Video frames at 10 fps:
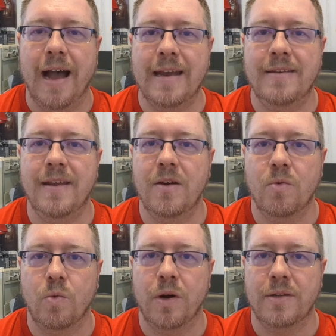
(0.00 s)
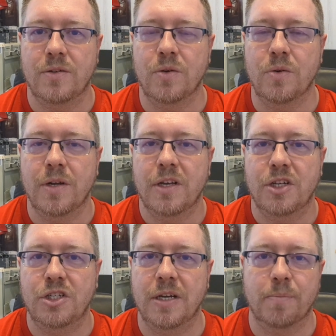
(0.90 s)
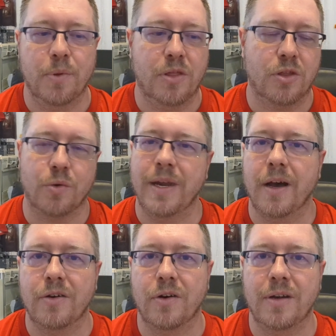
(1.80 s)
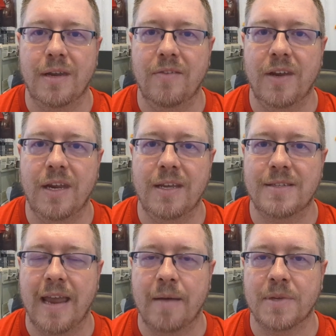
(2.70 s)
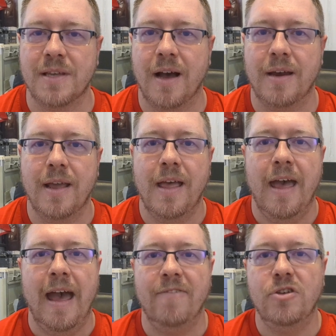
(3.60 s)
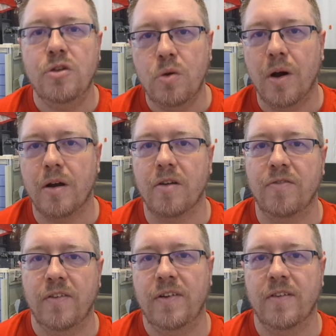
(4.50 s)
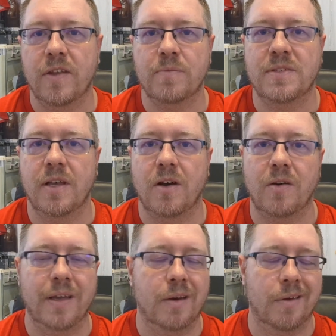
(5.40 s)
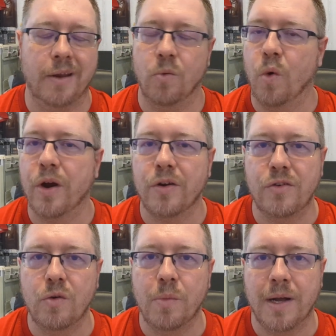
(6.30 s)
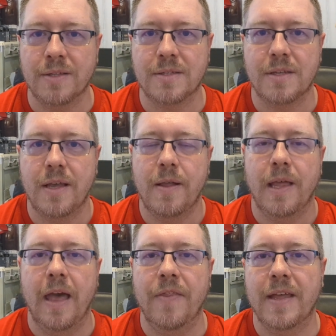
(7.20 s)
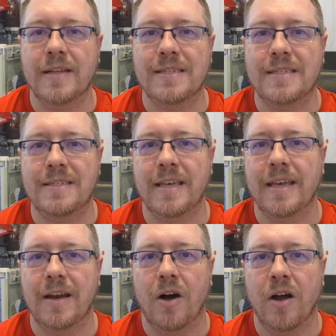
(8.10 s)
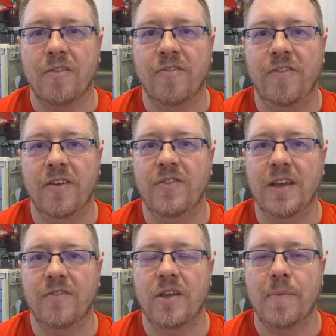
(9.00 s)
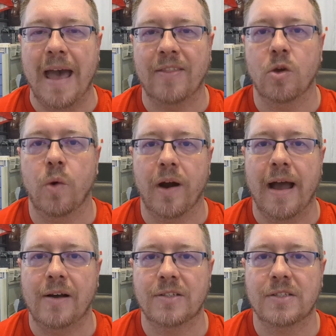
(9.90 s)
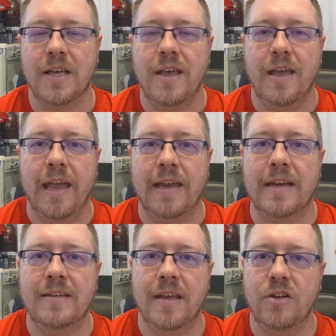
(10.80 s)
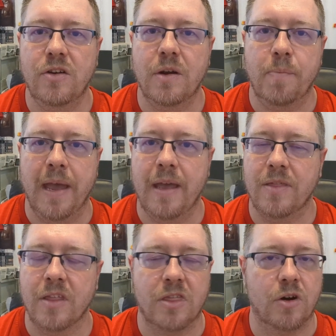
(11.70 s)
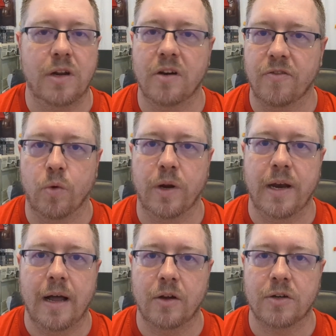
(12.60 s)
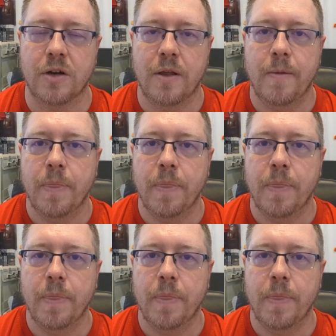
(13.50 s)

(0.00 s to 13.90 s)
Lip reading: I didn't want to ship 300 DVDs to Amazon, have 250 of them sell in like 1 or 2 months, and then sit on 50 of them at the warehouse and continue to pay the $30 or $40